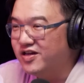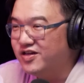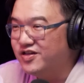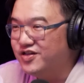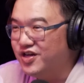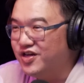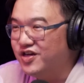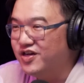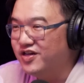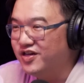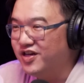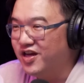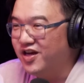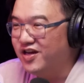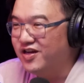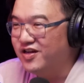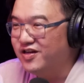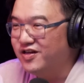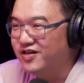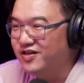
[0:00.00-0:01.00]
Jaden,
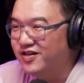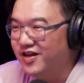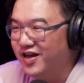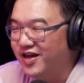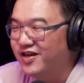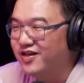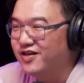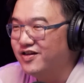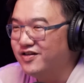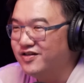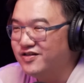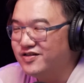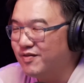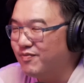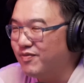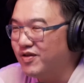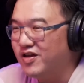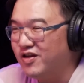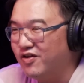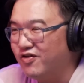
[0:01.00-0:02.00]
Caden, Aiden,
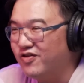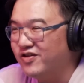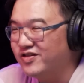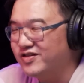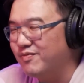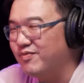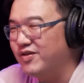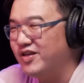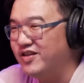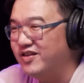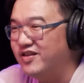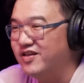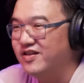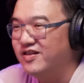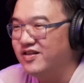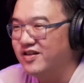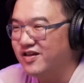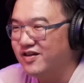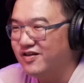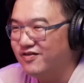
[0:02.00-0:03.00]
something
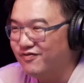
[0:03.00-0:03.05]
done